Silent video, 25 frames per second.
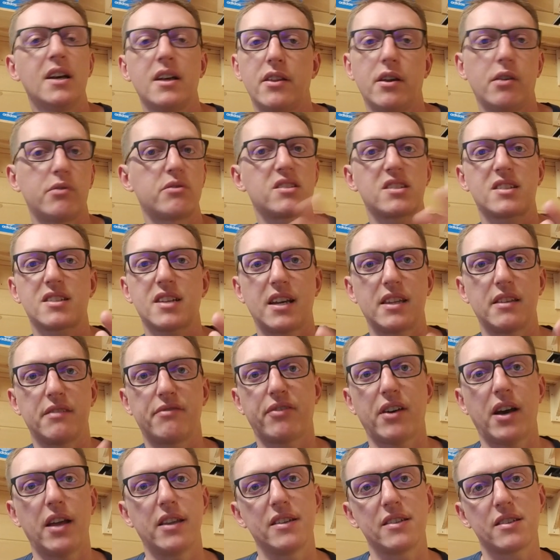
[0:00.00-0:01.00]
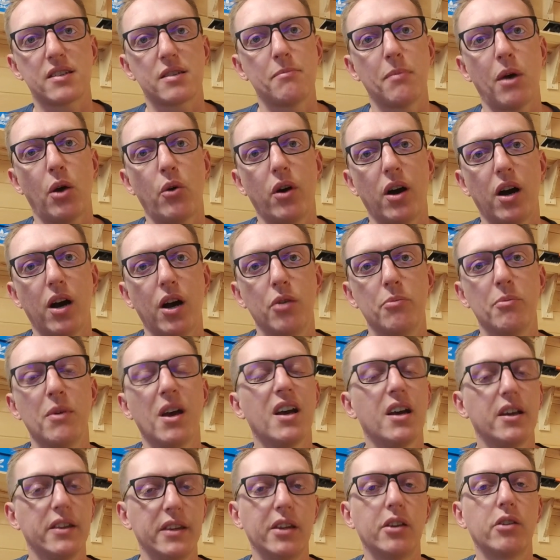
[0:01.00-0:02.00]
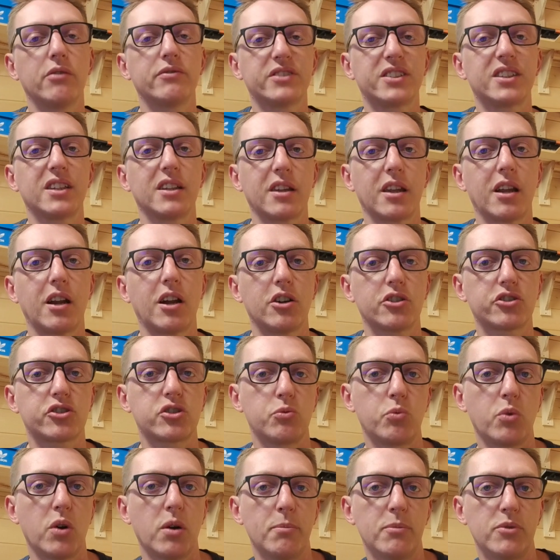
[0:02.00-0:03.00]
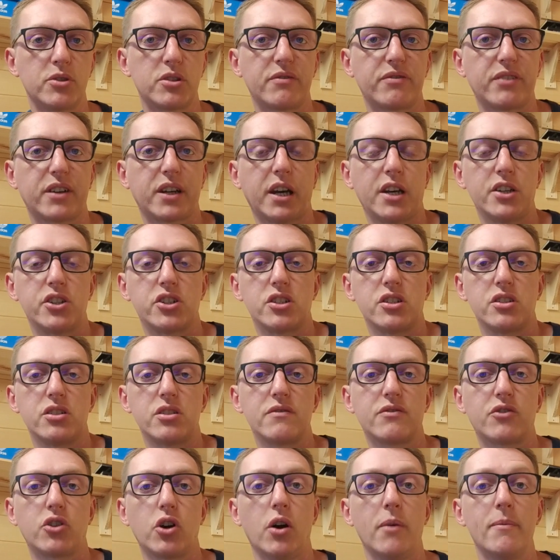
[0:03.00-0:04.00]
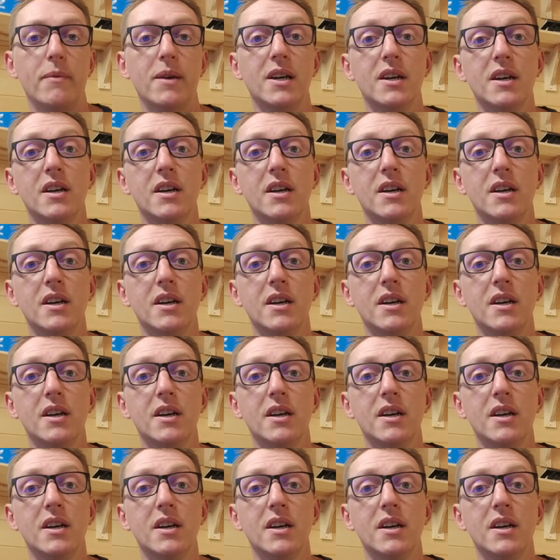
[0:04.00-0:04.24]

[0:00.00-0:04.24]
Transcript: they'll just take the fact that it's a motorhome, and then obviously they'll ask you what modifications you've got.